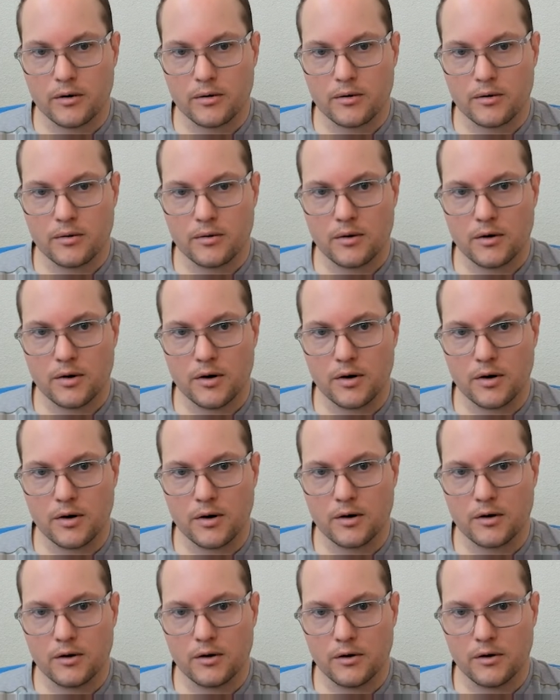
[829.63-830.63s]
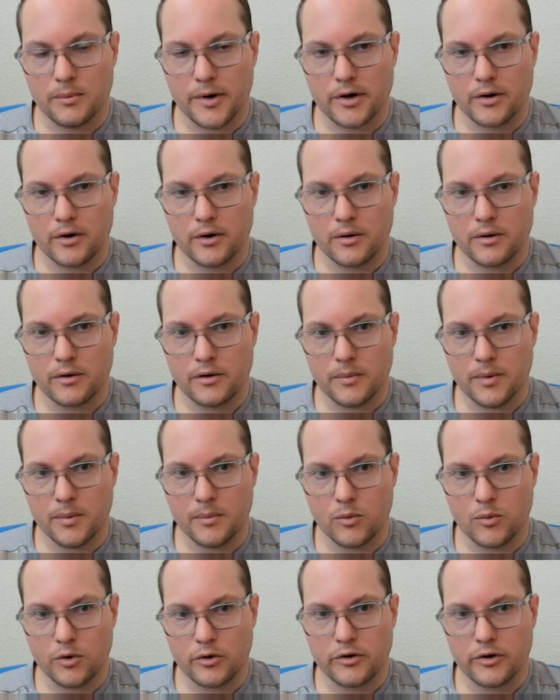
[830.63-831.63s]
a little better to be
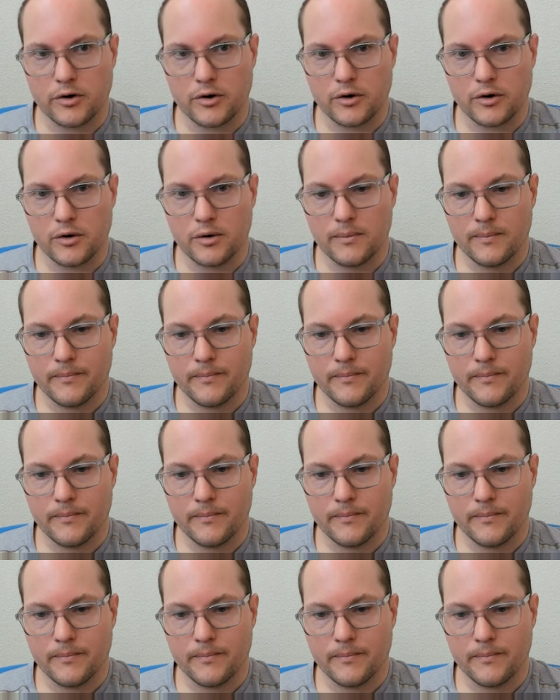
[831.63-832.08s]
more centered.